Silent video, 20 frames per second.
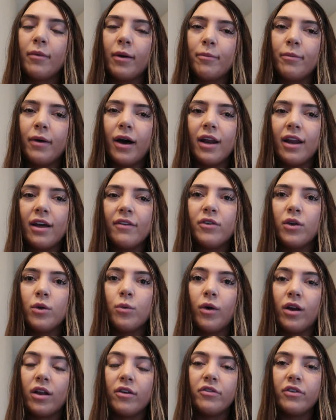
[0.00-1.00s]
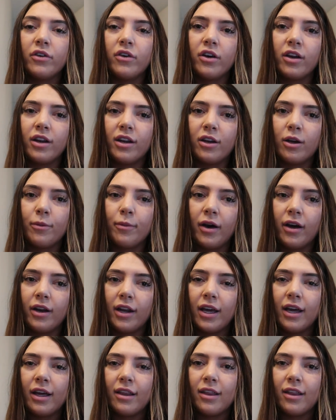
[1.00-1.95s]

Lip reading: but if you want to feel good in your body,